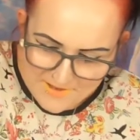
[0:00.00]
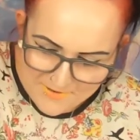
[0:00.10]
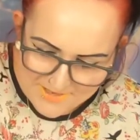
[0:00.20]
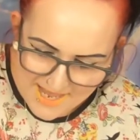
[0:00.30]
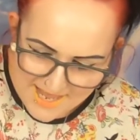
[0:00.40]

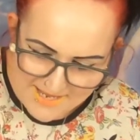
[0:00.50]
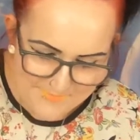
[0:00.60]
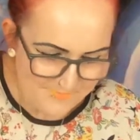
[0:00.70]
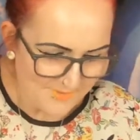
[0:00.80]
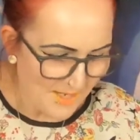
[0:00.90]
Okay,
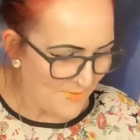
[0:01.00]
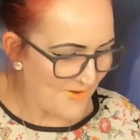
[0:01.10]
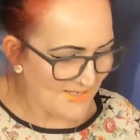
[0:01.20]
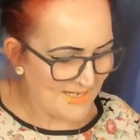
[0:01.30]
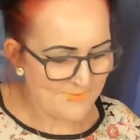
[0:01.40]
are we
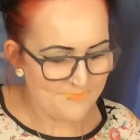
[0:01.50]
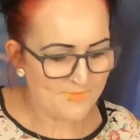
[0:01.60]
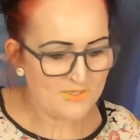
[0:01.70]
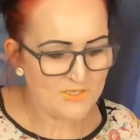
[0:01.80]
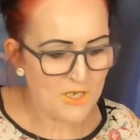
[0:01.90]
ready?
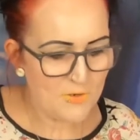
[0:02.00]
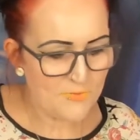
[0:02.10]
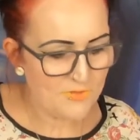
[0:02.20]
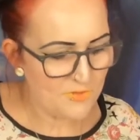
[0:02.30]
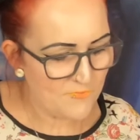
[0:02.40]
So,
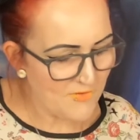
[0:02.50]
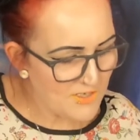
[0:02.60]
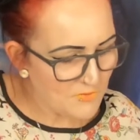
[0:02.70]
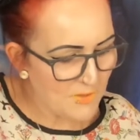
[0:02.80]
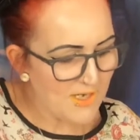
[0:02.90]
the
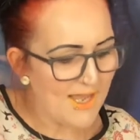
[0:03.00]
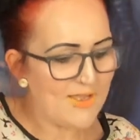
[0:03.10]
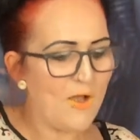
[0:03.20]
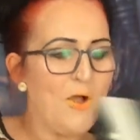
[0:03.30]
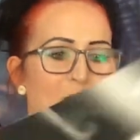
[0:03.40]
first one
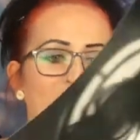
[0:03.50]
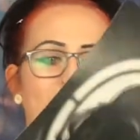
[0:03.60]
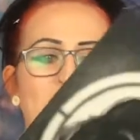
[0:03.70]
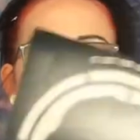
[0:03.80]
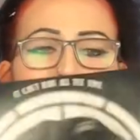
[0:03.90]
I
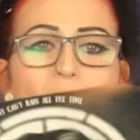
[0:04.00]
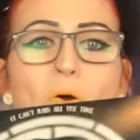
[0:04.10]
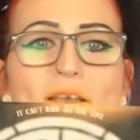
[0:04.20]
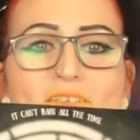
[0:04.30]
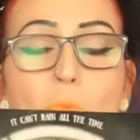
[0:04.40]
ordered,
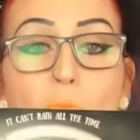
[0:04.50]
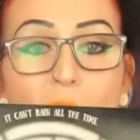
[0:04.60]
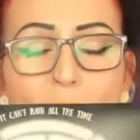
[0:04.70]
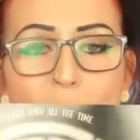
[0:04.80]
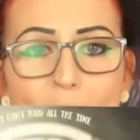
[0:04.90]
oh, it's on
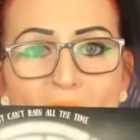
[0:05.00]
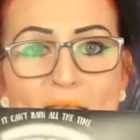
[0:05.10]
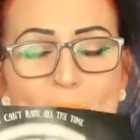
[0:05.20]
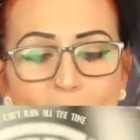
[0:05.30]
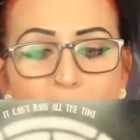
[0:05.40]
proper
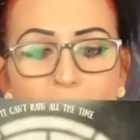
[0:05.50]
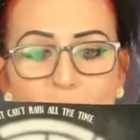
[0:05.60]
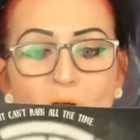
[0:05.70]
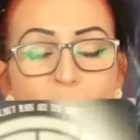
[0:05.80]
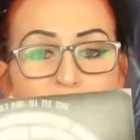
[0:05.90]
paper, on
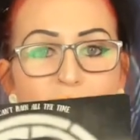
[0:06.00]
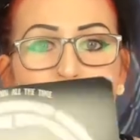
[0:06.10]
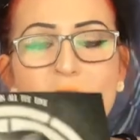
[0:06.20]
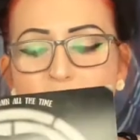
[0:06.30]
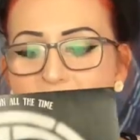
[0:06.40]
proper
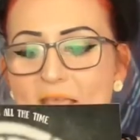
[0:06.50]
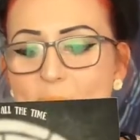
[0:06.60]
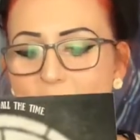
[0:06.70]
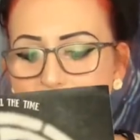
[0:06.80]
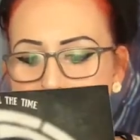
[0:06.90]
photo
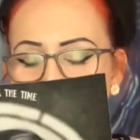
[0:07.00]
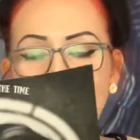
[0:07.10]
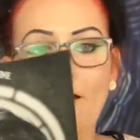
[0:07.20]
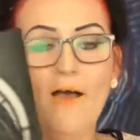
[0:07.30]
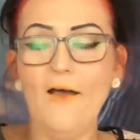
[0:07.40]
paper.
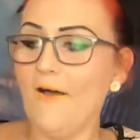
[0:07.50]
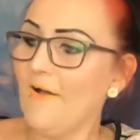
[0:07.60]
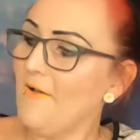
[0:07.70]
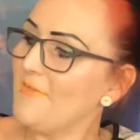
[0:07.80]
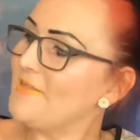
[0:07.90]

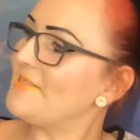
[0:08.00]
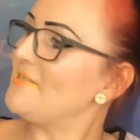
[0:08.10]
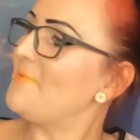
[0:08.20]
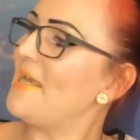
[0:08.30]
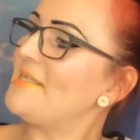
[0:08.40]
This is
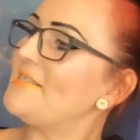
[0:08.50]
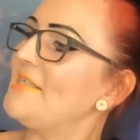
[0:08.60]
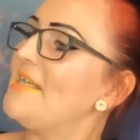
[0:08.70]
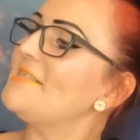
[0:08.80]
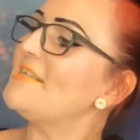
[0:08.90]
amazing.
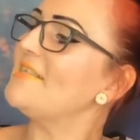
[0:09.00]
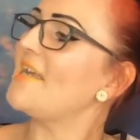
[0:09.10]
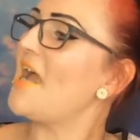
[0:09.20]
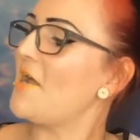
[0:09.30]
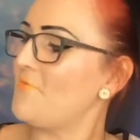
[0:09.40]
It says it
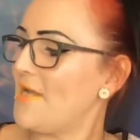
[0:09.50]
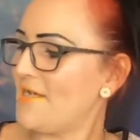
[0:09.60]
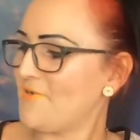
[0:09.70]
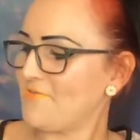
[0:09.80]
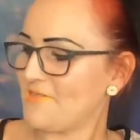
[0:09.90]
can't
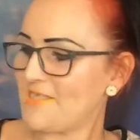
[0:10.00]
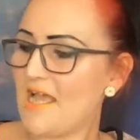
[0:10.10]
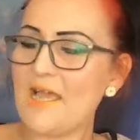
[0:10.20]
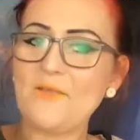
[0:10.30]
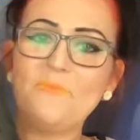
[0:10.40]
rain all the
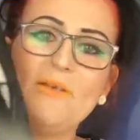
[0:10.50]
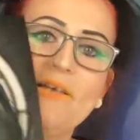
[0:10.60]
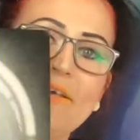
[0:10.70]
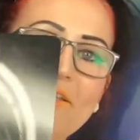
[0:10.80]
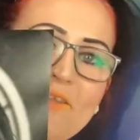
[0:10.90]
time.
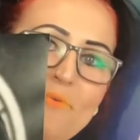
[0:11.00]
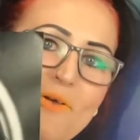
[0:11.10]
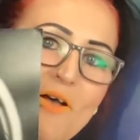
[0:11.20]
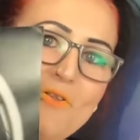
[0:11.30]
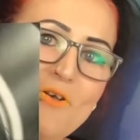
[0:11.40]

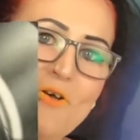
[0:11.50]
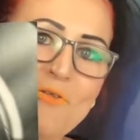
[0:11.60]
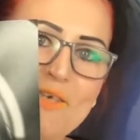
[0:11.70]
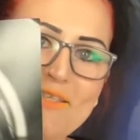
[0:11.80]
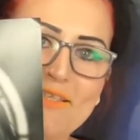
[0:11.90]
We all know who
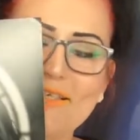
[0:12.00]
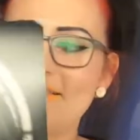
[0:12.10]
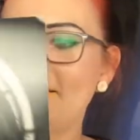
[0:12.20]
this is.